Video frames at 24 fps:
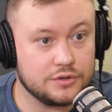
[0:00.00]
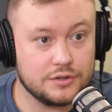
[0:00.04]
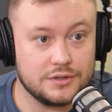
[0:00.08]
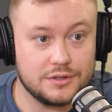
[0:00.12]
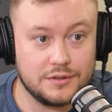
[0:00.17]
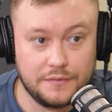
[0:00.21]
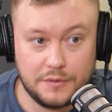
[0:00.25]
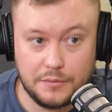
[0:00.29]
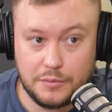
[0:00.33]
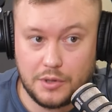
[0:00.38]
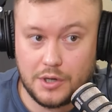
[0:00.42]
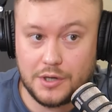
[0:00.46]
Because
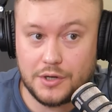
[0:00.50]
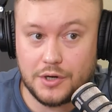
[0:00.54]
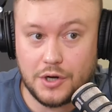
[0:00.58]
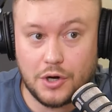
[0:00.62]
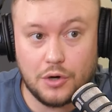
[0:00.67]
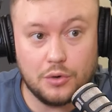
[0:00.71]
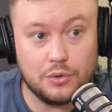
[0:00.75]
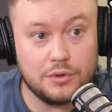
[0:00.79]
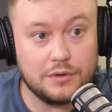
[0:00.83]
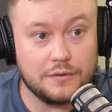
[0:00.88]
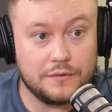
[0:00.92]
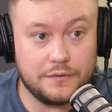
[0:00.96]
if you buy an
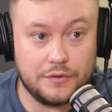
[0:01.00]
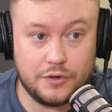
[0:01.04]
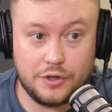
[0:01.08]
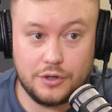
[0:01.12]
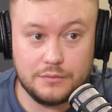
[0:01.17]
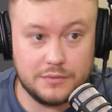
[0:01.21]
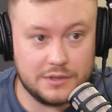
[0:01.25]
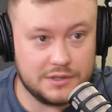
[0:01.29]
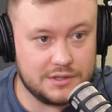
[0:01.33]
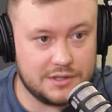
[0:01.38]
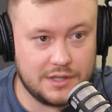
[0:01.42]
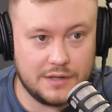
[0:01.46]
older
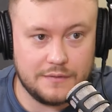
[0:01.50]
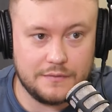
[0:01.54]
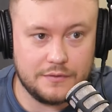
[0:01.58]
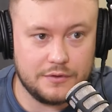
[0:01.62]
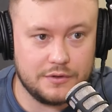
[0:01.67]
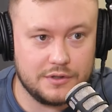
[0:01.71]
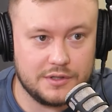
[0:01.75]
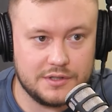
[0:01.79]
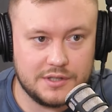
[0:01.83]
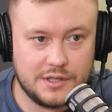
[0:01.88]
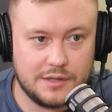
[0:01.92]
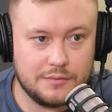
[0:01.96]
firm, let's say, for
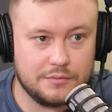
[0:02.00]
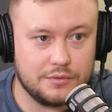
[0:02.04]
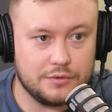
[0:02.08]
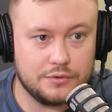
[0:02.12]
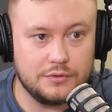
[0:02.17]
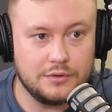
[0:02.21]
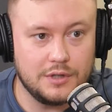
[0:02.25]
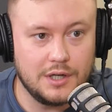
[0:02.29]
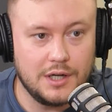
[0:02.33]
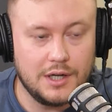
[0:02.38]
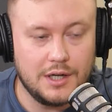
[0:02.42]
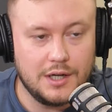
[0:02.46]

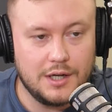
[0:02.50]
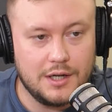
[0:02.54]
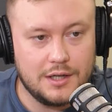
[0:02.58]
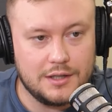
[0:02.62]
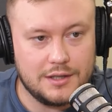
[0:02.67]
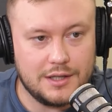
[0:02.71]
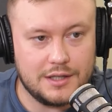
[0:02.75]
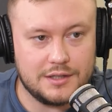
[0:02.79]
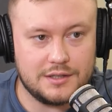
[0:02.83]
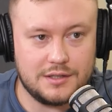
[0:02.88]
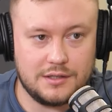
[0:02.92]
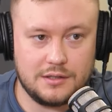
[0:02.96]
example,
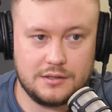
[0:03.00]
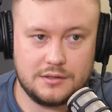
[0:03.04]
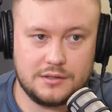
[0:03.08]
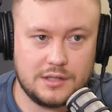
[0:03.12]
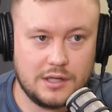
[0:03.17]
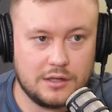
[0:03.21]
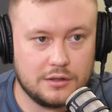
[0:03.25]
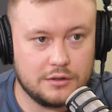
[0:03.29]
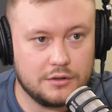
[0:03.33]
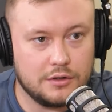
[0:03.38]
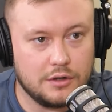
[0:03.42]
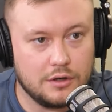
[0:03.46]
that's
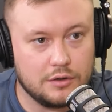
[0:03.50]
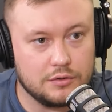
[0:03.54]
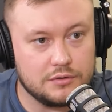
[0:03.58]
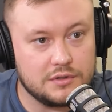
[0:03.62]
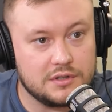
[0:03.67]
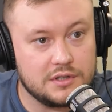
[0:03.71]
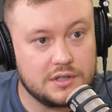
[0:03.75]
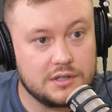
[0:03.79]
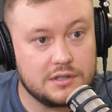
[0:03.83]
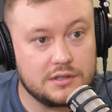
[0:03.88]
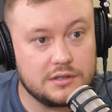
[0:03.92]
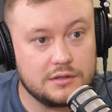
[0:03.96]
stuck on old
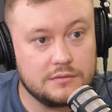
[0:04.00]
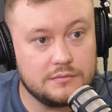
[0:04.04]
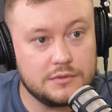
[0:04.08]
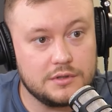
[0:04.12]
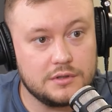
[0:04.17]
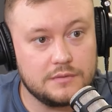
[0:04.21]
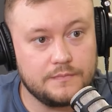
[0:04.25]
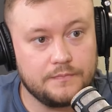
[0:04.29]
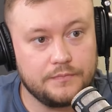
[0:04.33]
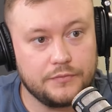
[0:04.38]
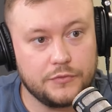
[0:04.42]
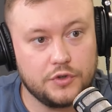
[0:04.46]

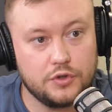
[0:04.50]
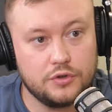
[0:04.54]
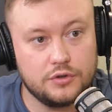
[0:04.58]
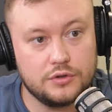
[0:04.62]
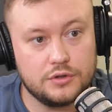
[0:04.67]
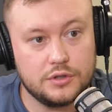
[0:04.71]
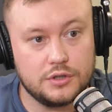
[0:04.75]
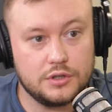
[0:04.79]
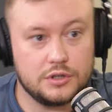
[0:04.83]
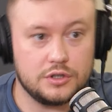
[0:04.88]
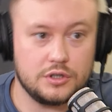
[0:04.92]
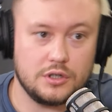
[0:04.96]
systems,
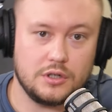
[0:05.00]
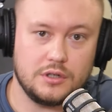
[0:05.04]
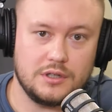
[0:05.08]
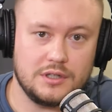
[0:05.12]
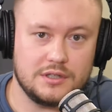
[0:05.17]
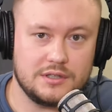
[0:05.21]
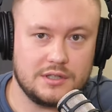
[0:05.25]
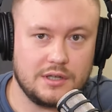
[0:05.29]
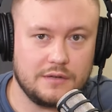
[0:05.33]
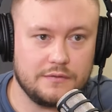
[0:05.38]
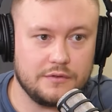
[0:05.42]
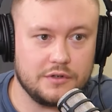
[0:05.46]
users,
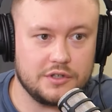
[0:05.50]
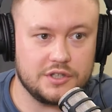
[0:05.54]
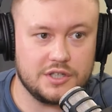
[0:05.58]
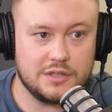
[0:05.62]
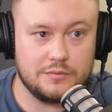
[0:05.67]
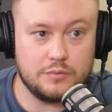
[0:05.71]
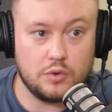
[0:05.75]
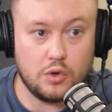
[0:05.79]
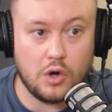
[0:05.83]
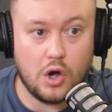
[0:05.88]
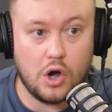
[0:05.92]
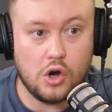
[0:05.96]
let's say, for
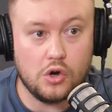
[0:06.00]
example,